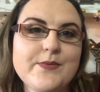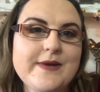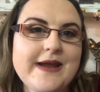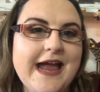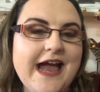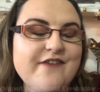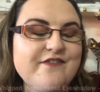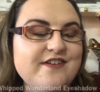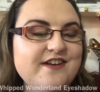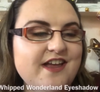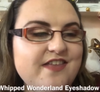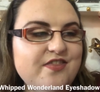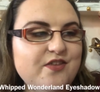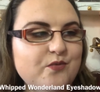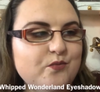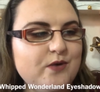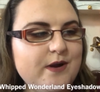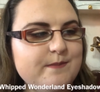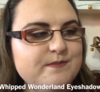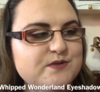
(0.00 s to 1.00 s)
we have
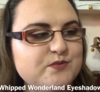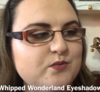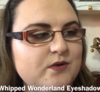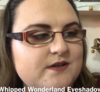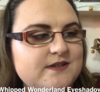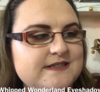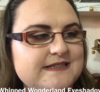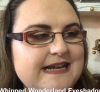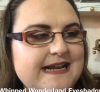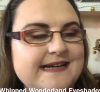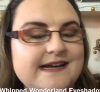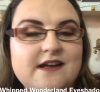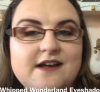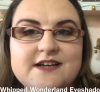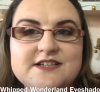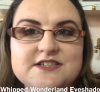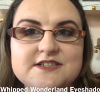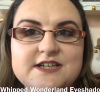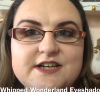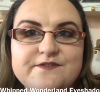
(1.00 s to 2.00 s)
another Whipped Wonderland
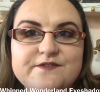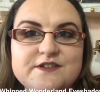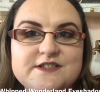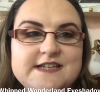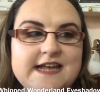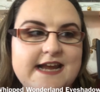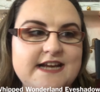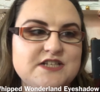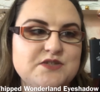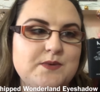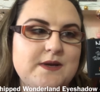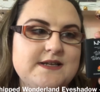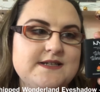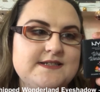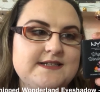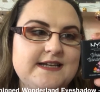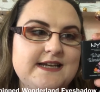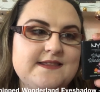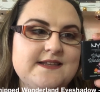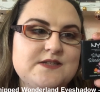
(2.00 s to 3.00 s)
eyeshadow for day
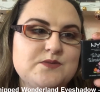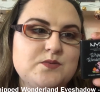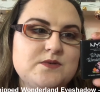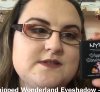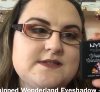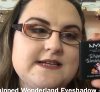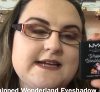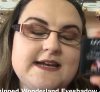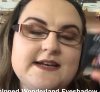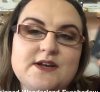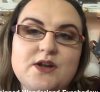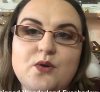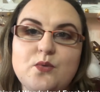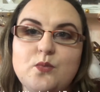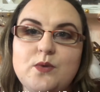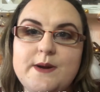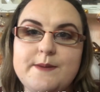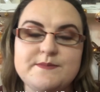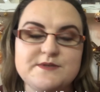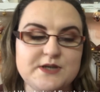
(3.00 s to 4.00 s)
20, and this one's in
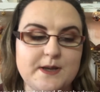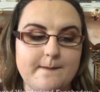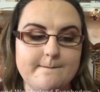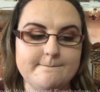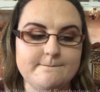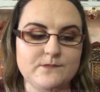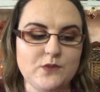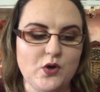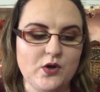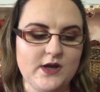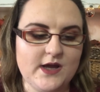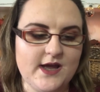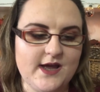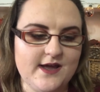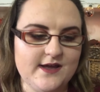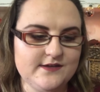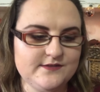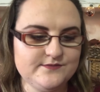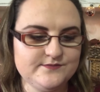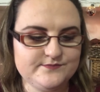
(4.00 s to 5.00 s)
Whipped
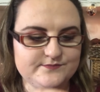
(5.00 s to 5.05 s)
Mocha.